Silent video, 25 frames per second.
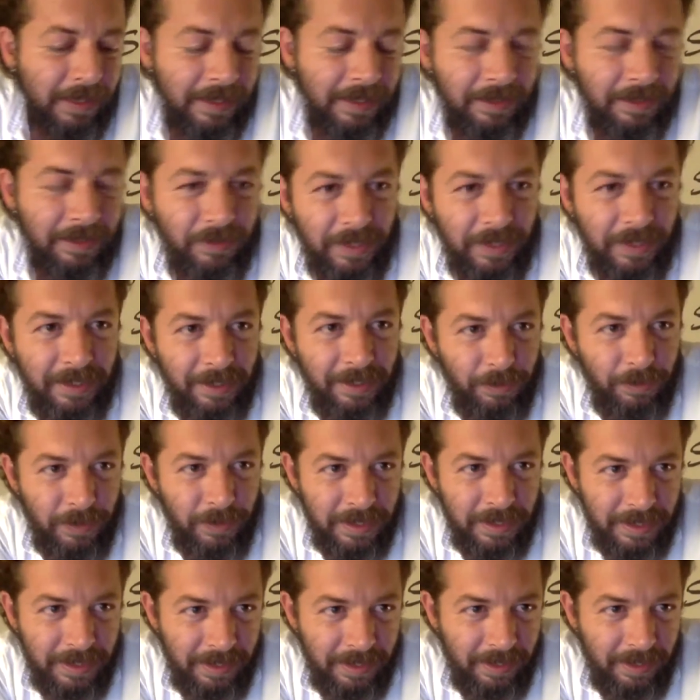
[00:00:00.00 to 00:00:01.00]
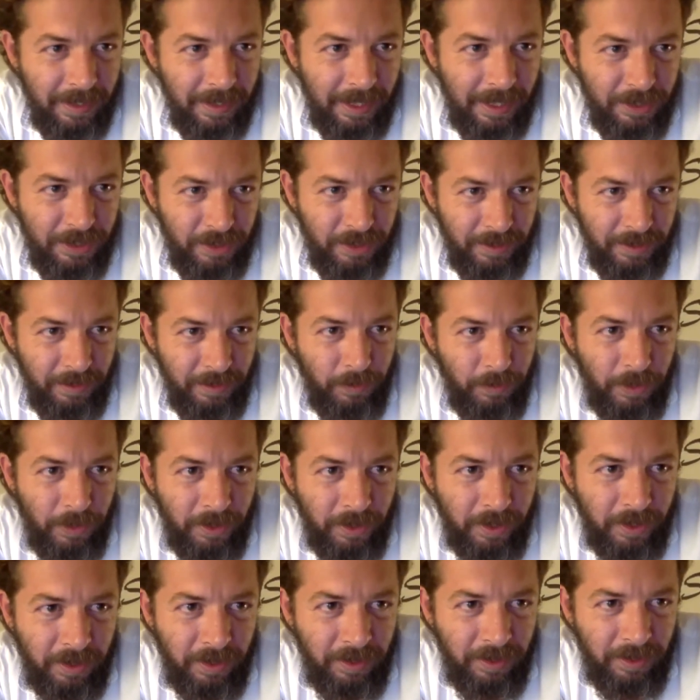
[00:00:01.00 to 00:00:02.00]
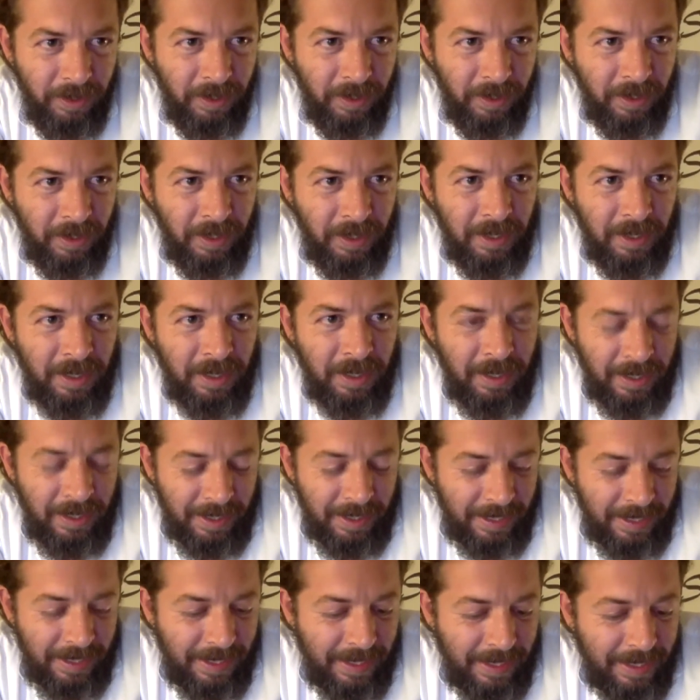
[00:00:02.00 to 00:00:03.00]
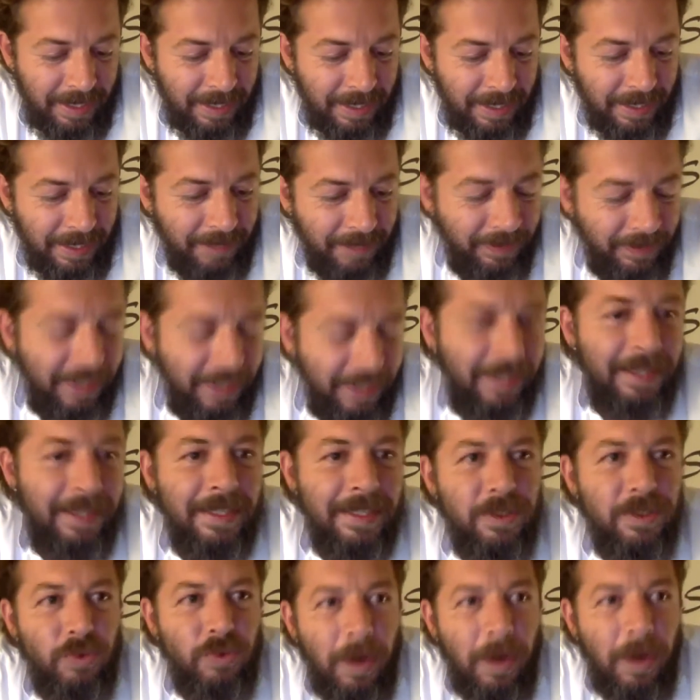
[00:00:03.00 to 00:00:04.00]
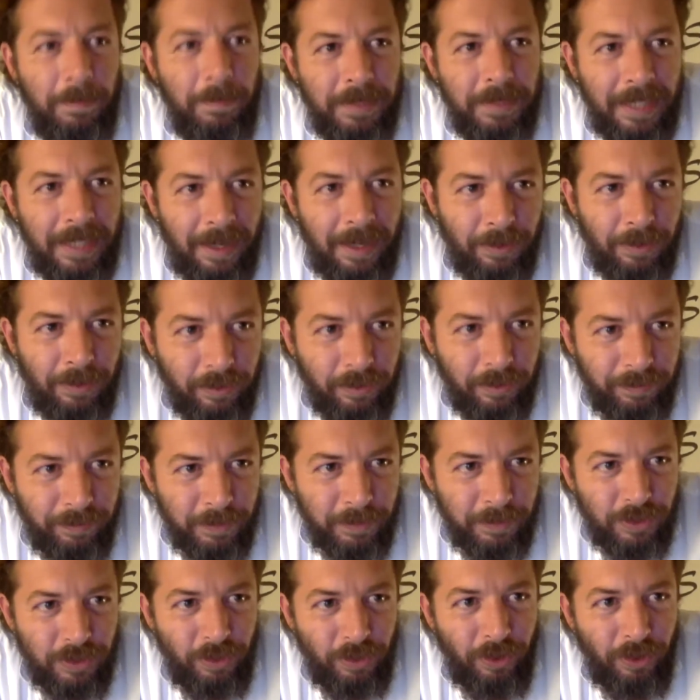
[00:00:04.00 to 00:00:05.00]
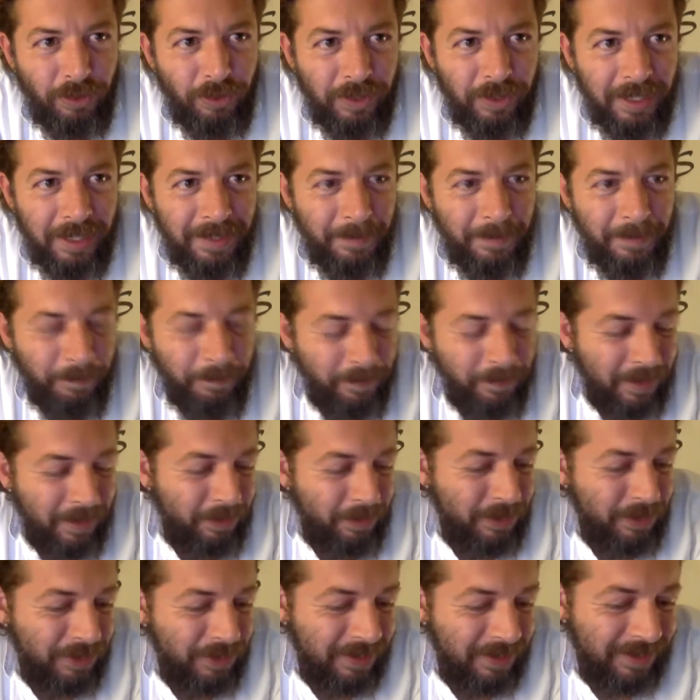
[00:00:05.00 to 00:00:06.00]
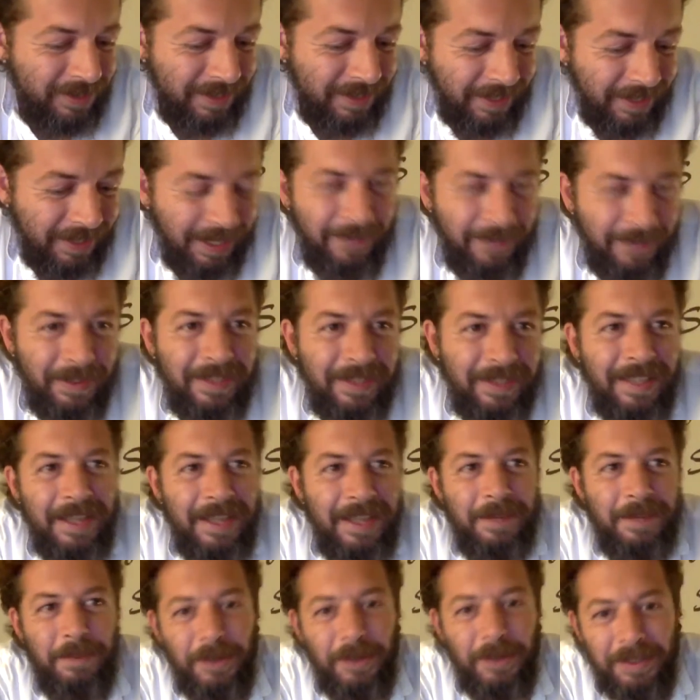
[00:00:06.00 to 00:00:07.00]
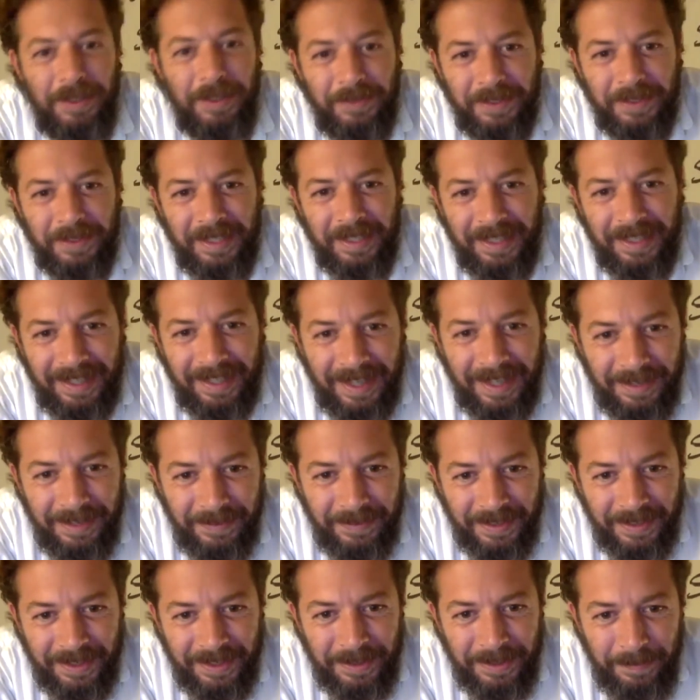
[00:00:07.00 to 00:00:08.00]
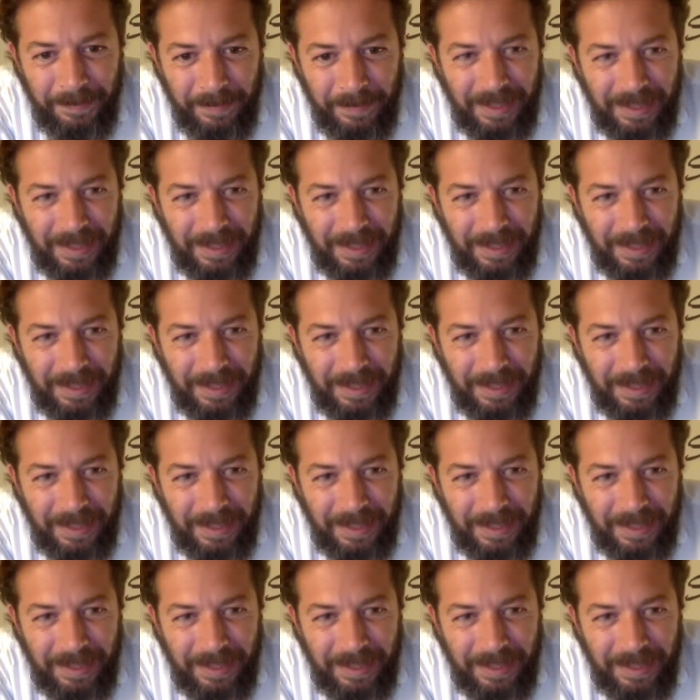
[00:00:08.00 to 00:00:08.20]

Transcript: Rita, who is a hatchery worker, living in this swamp town of Mesolongi, they have a terrible everyday life there.